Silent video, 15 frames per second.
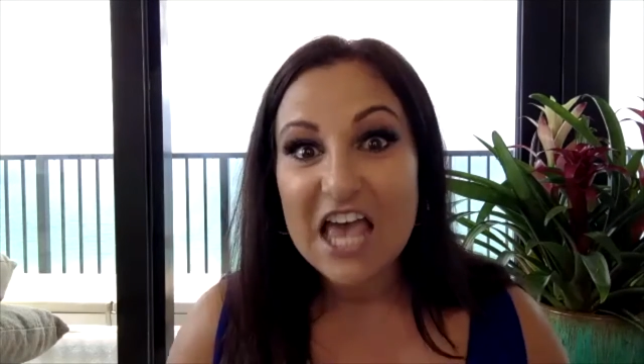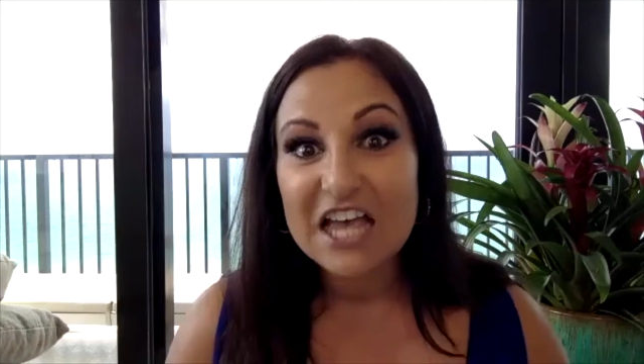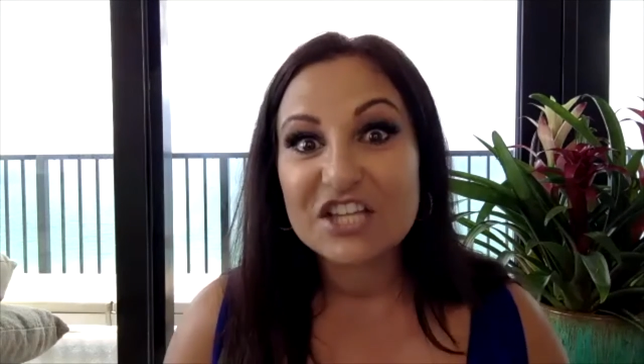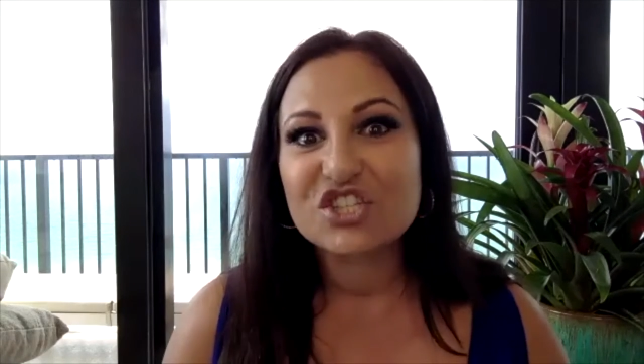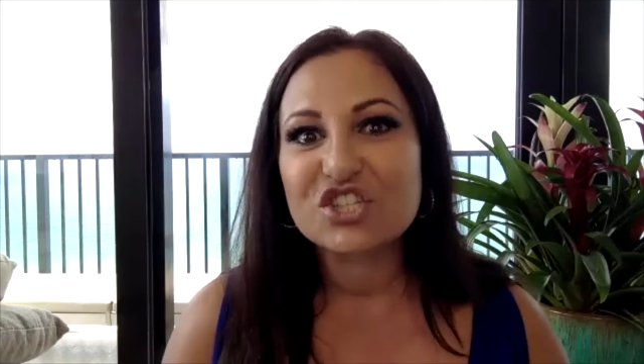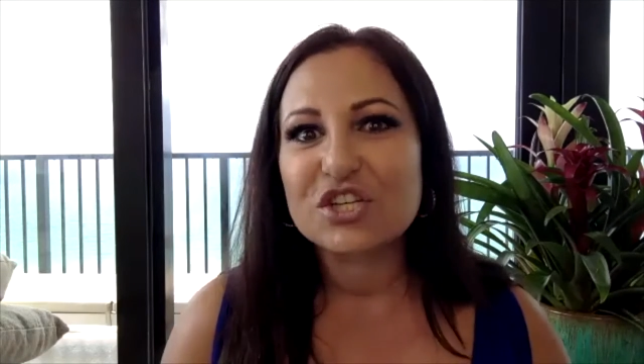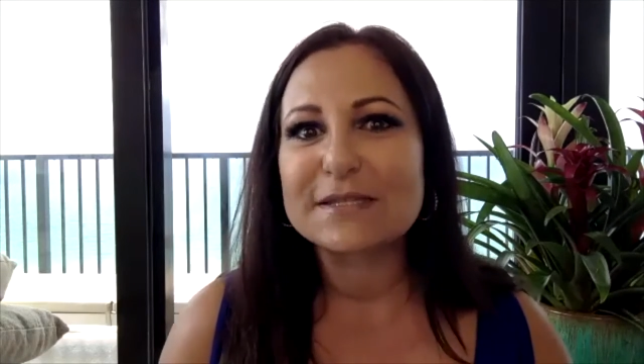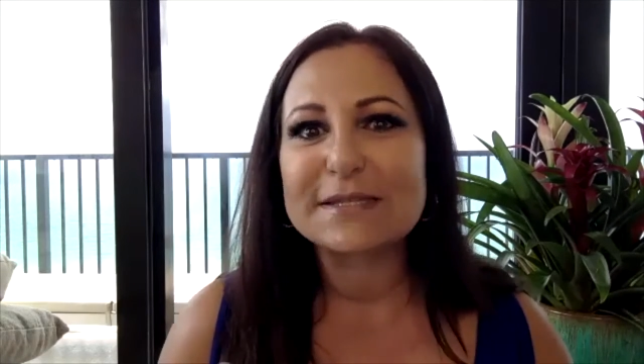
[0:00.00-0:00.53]

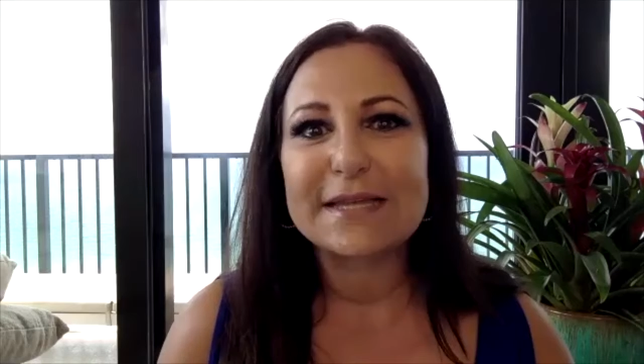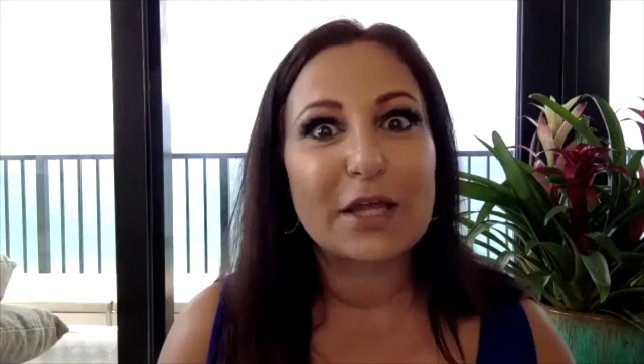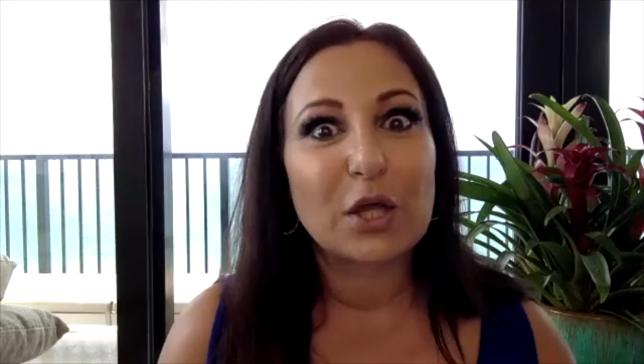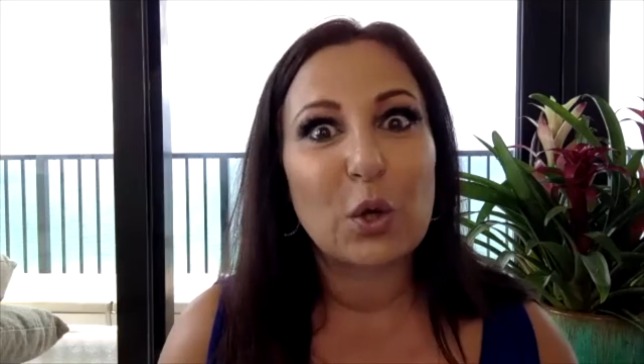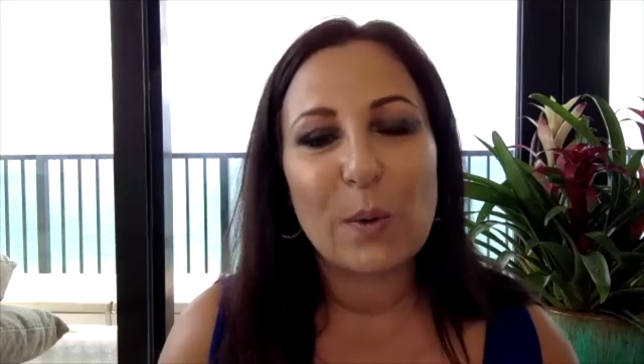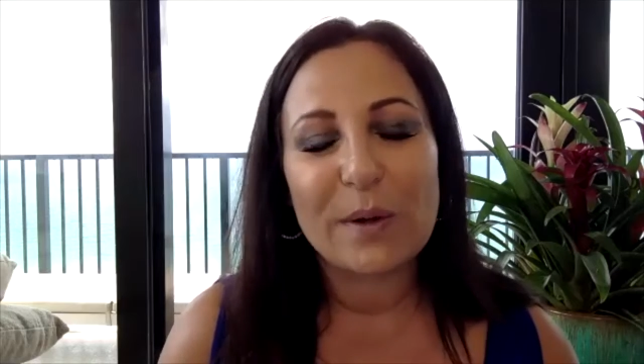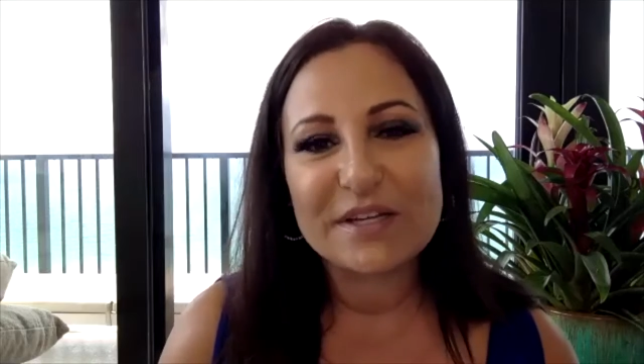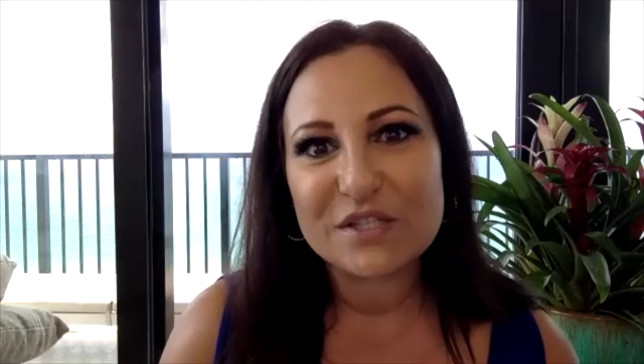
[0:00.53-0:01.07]
It's just like
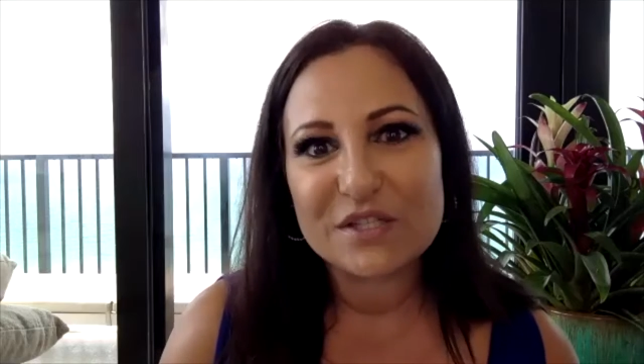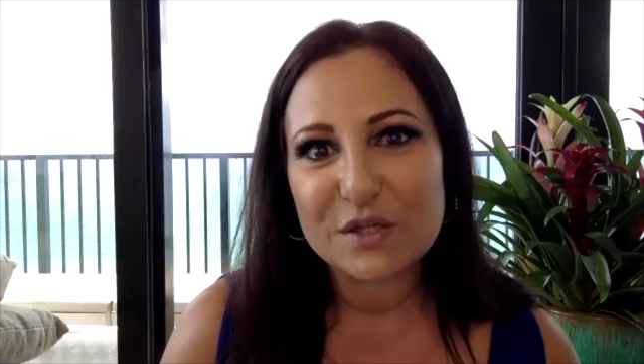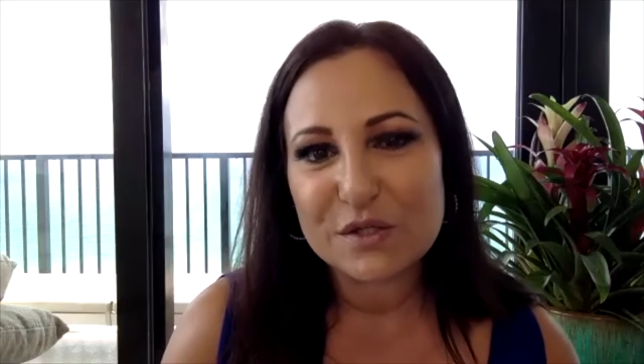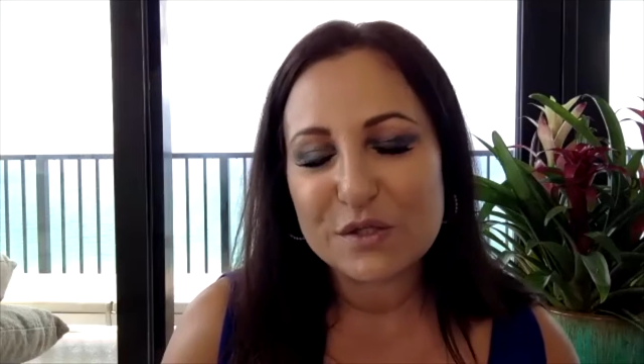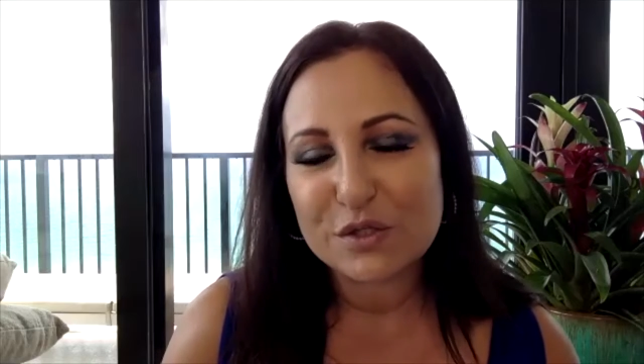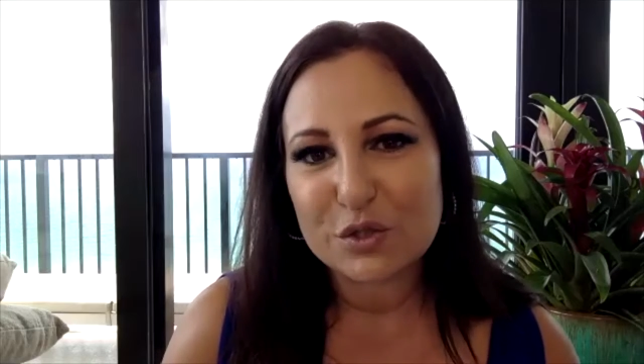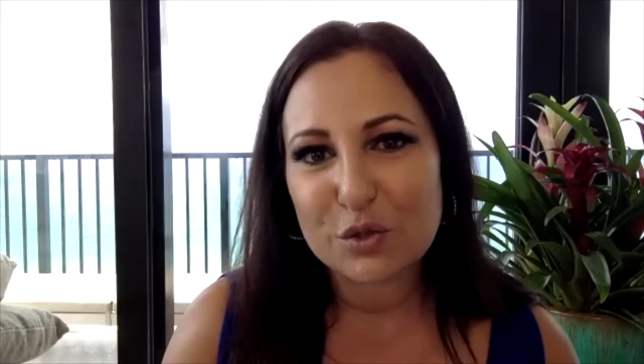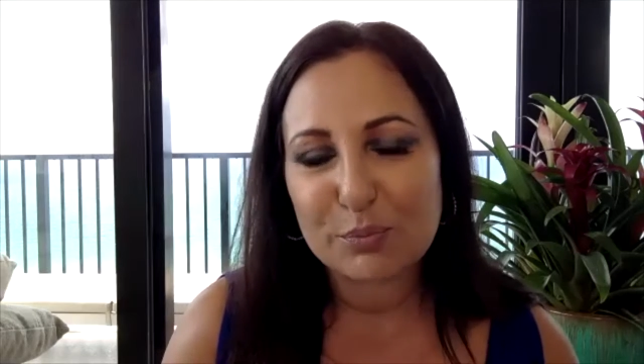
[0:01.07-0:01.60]
going to the
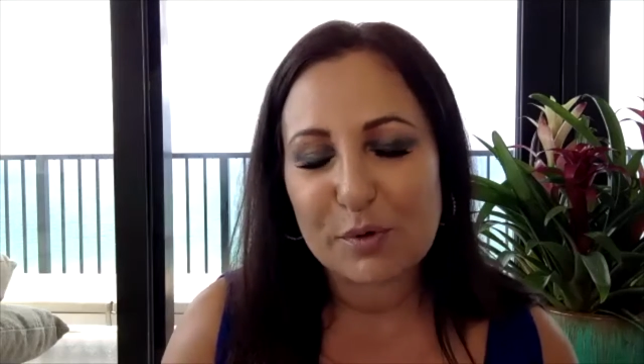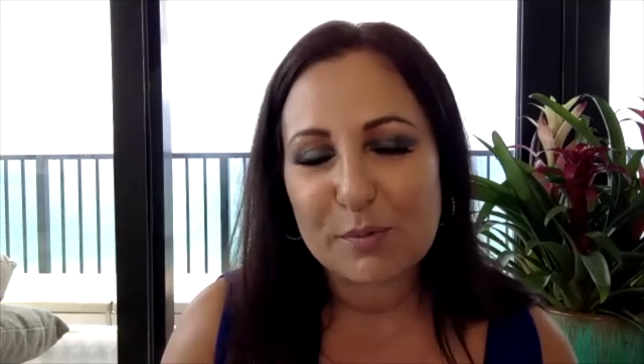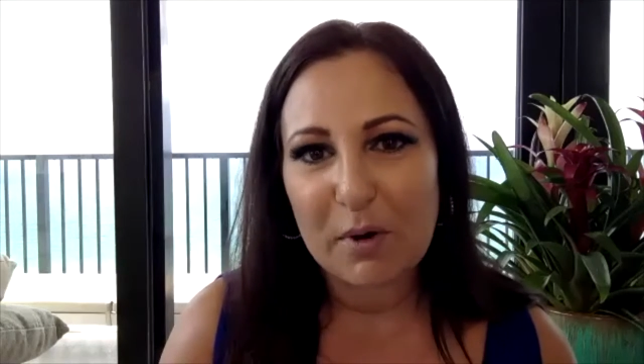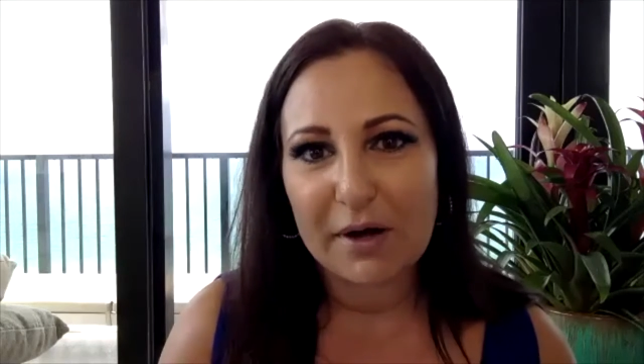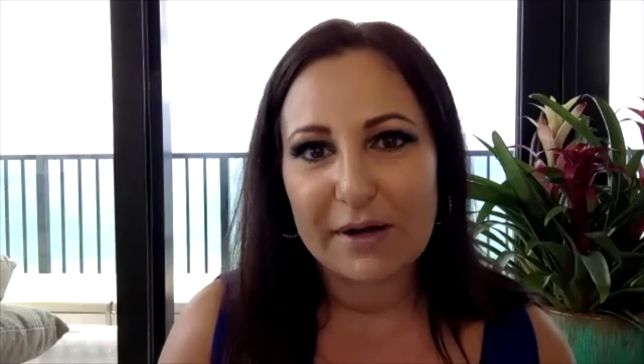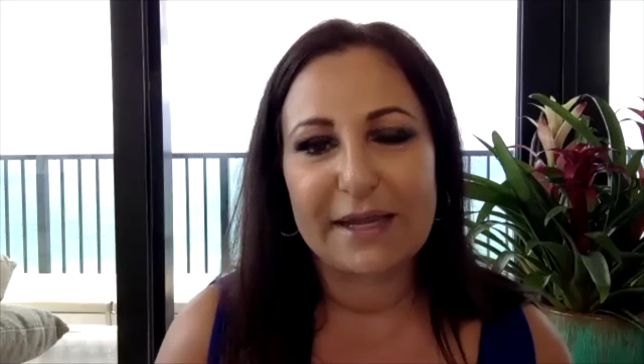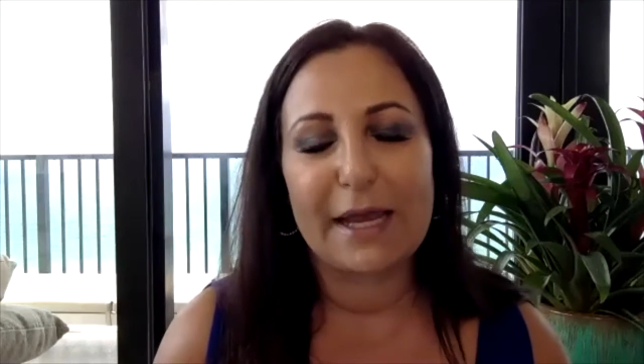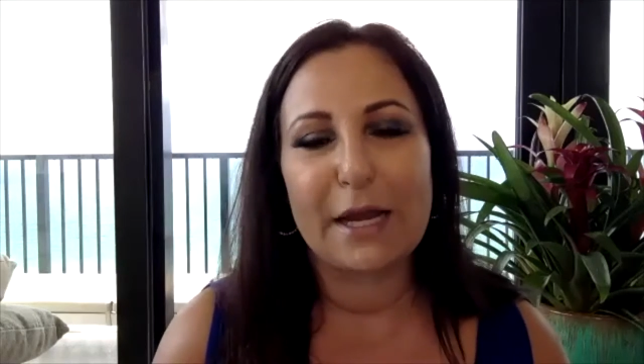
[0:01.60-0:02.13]

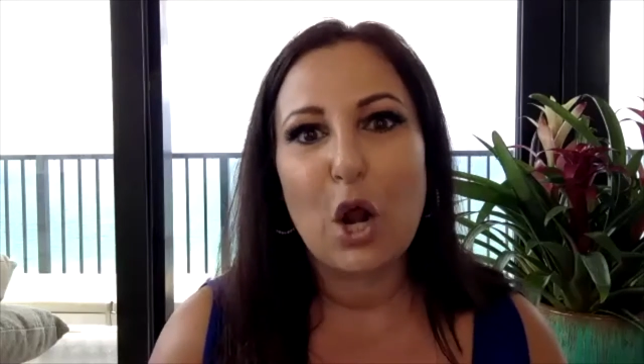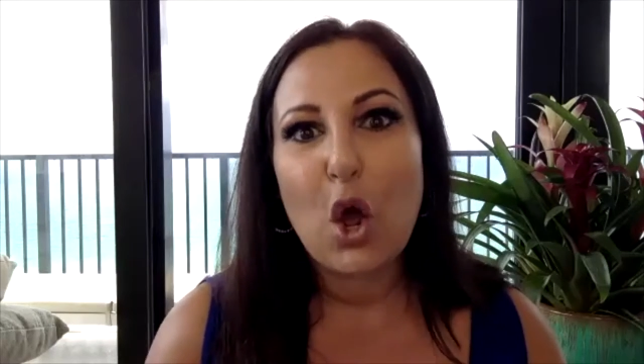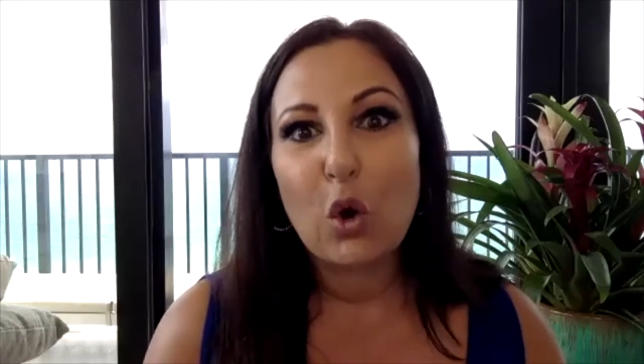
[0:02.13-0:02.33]
supermarket.